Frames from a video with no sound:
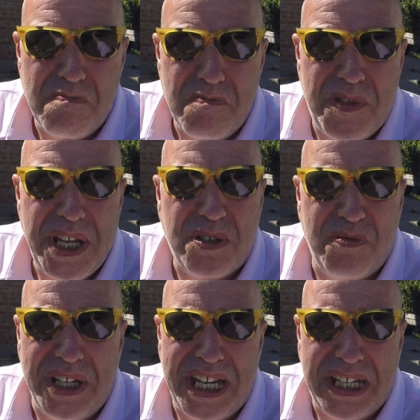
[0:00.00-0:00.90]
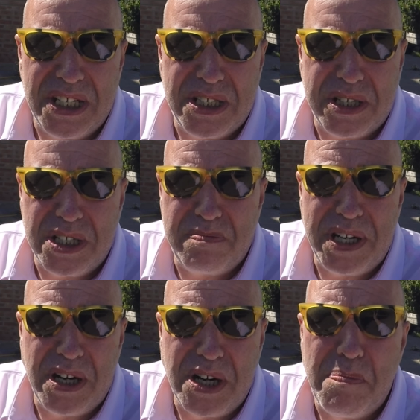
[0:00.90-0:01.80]
This week has
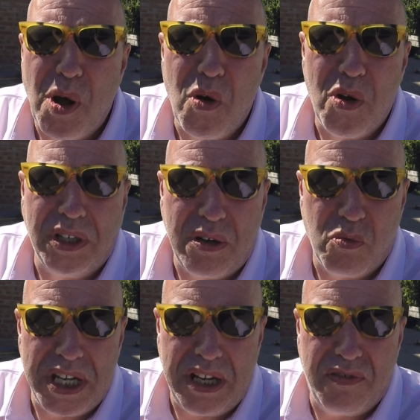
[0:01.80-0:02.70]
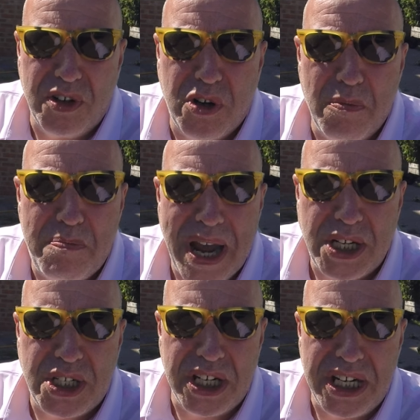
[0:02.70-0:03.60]
been an appalling week for
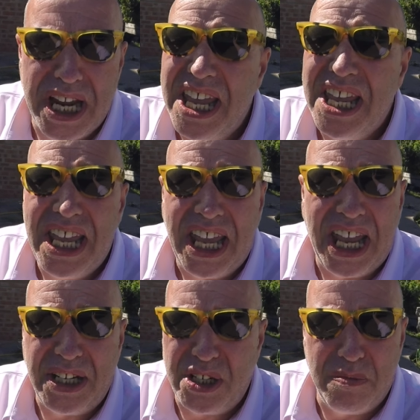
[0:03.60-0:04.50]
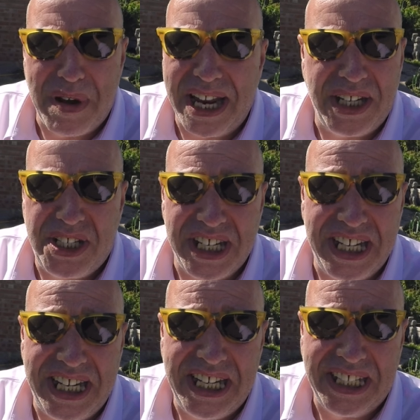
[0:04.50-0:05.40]
compassion and
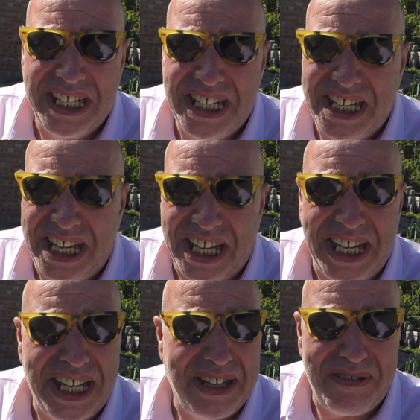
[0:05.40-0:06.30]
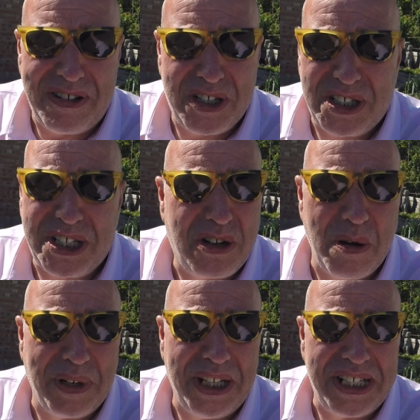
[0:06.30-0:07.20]
humanity. Just a
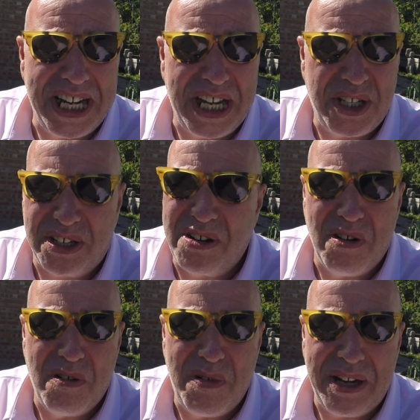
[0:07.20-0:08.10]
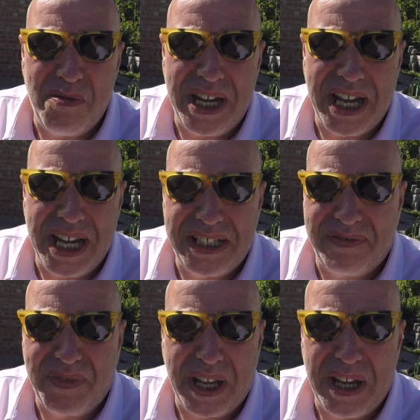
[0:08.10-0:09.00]
couple of days ago, we had
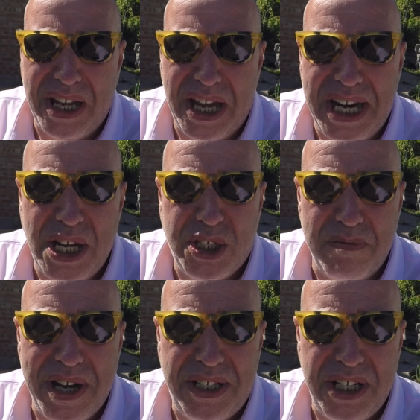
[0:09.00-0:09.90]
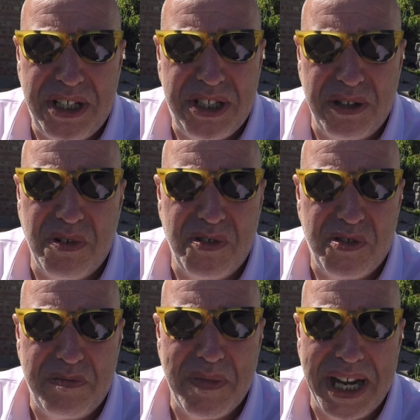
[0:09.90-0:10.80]
an estimated
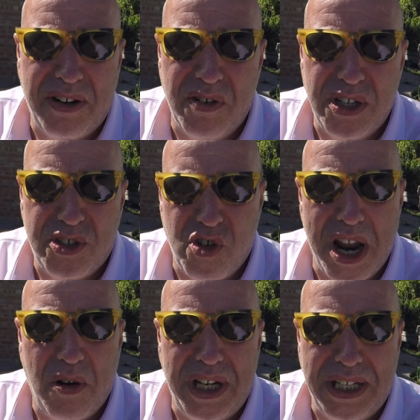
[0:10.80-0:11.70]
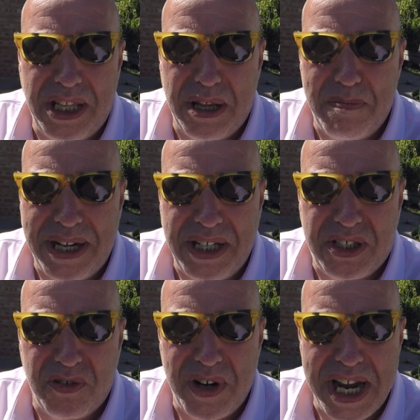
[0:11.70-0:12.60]
200 migrants drowning in the
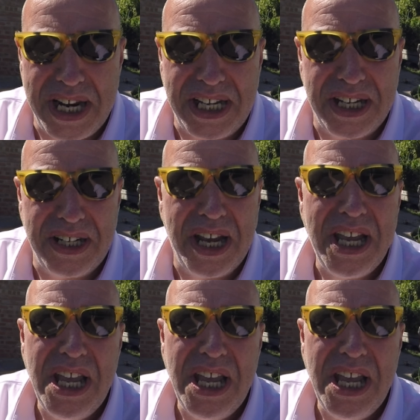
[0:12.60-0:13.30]
Mediterranean